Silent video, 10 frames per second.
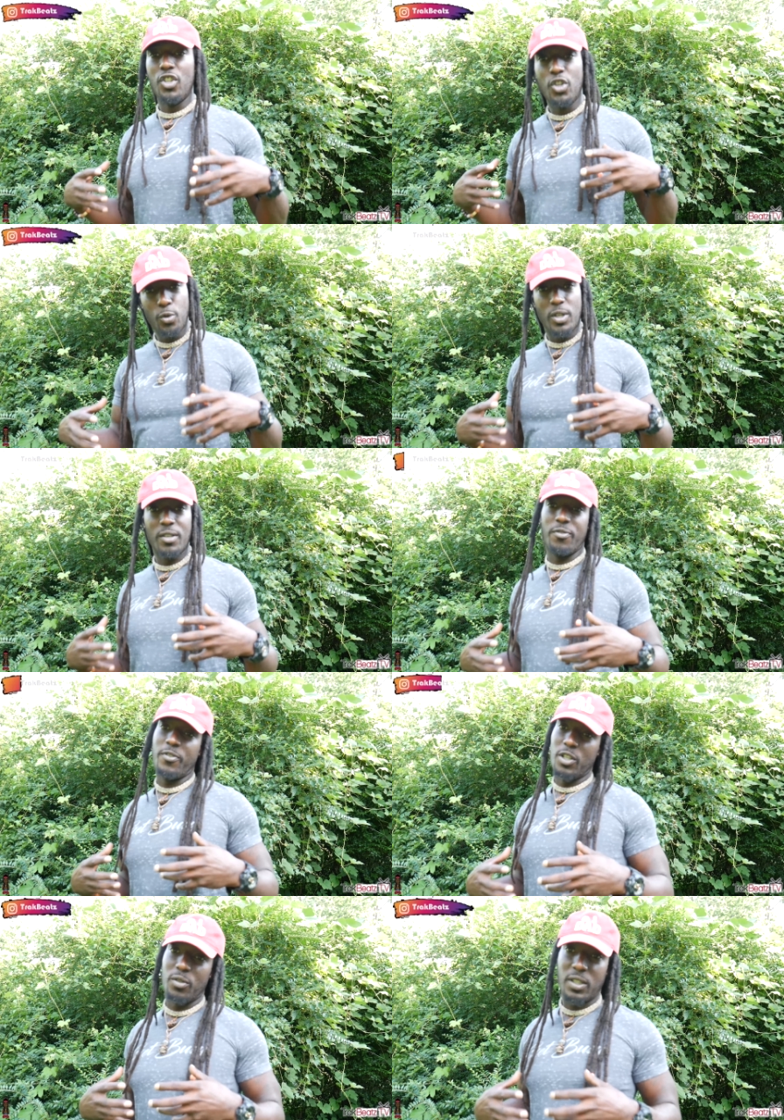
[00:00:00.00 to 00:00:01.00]
You can
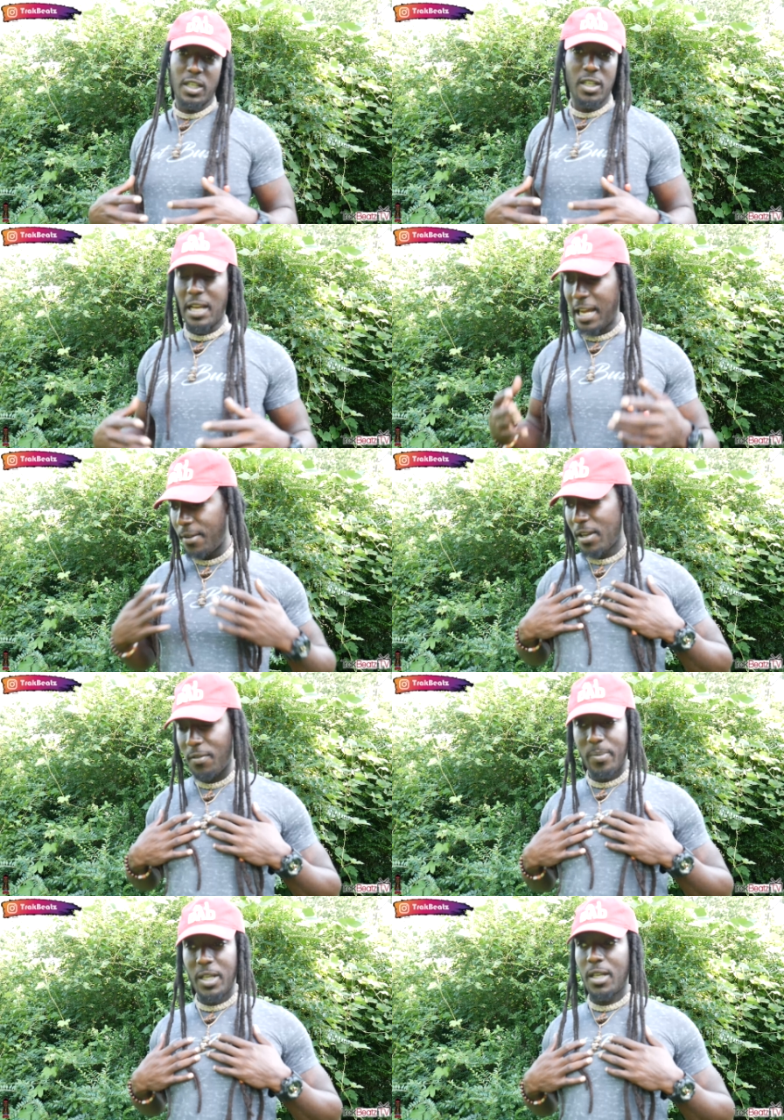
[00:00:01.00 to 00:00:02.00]
feel the energy. I've
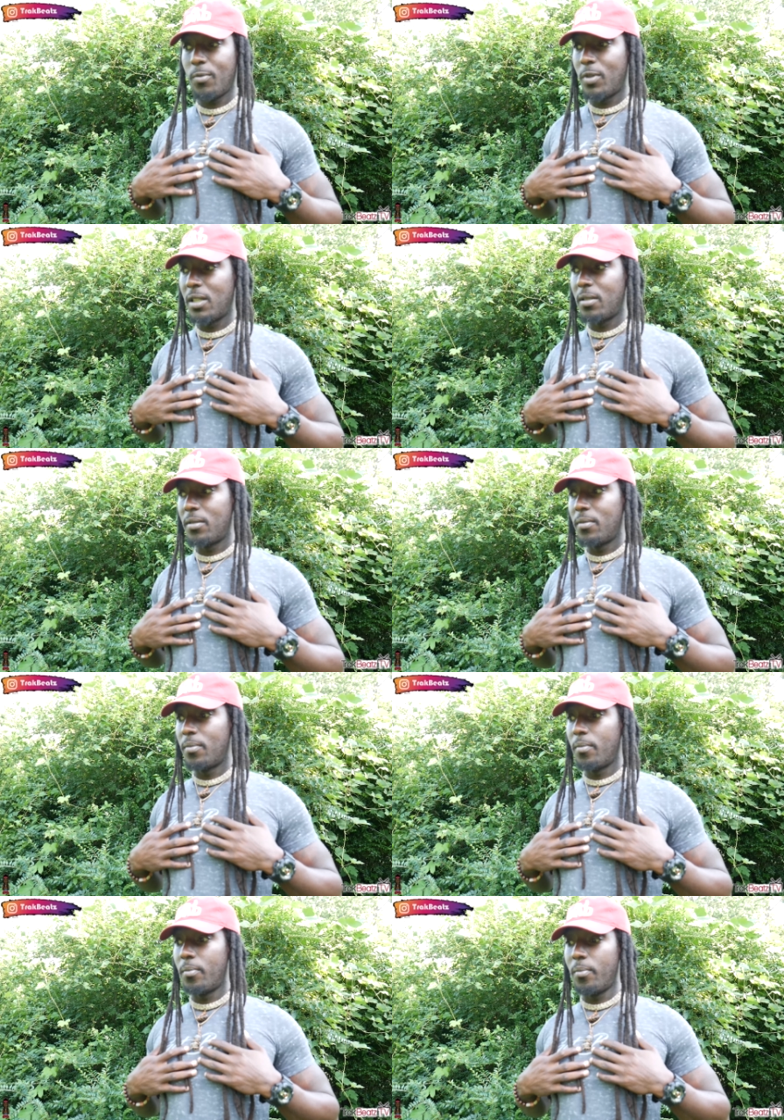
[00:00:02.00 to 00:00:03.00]
never been in one,
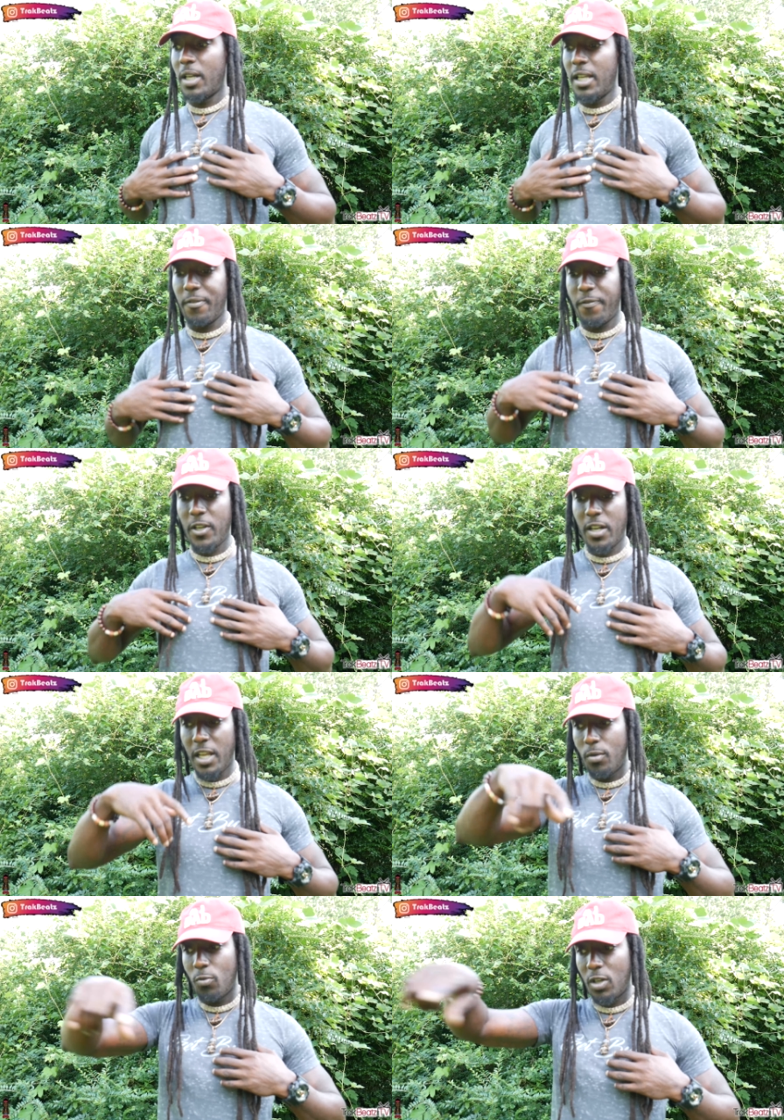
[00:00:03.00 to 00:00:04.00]
but if you're
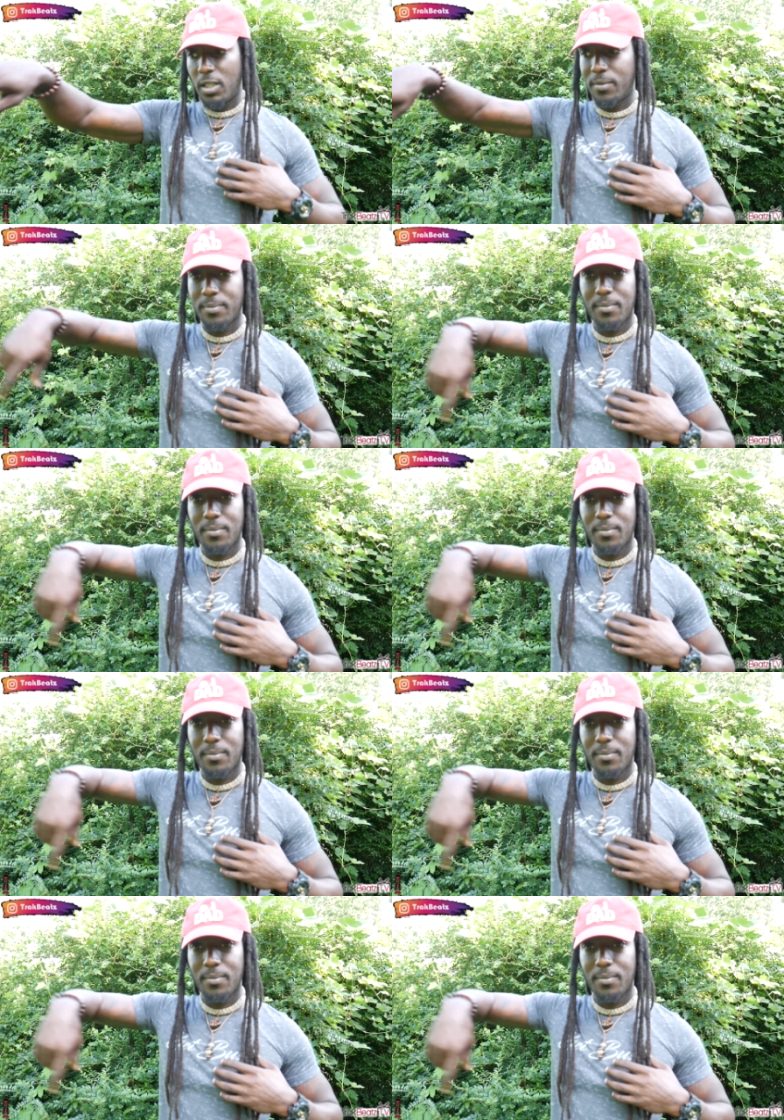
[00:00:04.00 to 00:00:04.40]
in one,